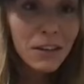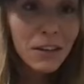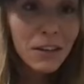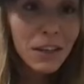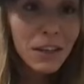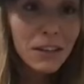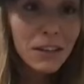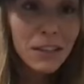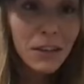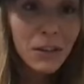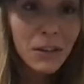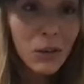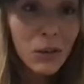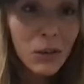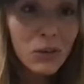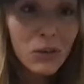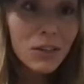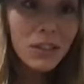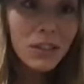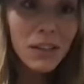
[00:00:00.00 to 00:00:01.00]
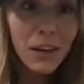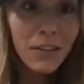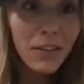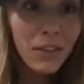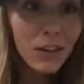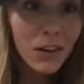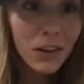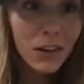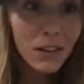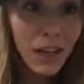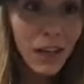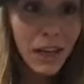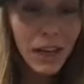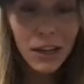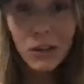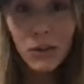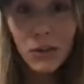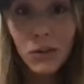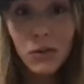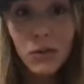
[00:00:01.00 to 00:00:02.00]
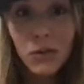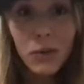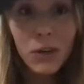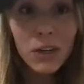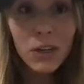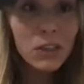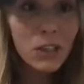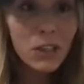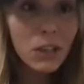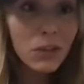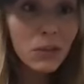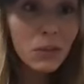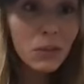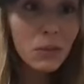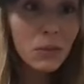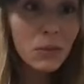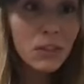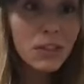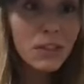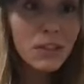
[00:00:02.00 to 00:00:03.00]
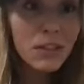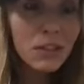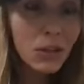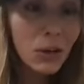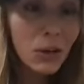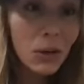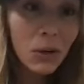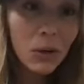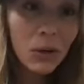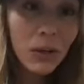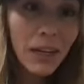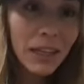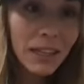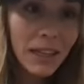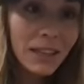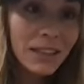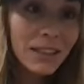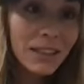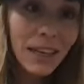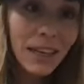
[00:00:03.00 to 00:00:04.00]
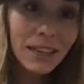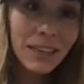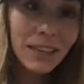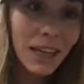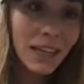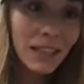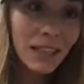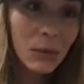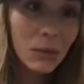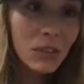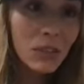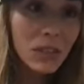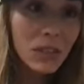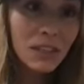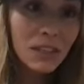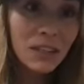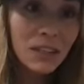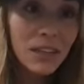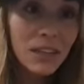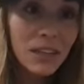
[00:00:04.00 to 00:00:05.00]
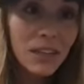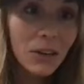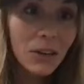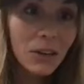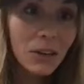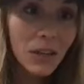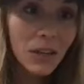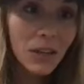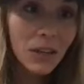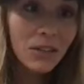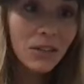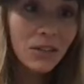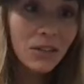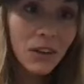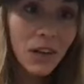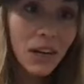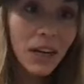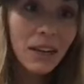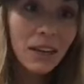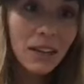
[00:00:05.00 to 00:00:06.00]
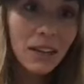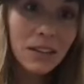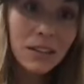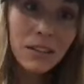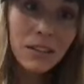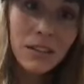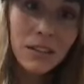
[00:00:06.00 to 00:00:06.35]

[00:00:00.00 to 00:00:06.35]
Because if you just love it on like freshly groomed snow, like that's like 99% of the skis out there. Right.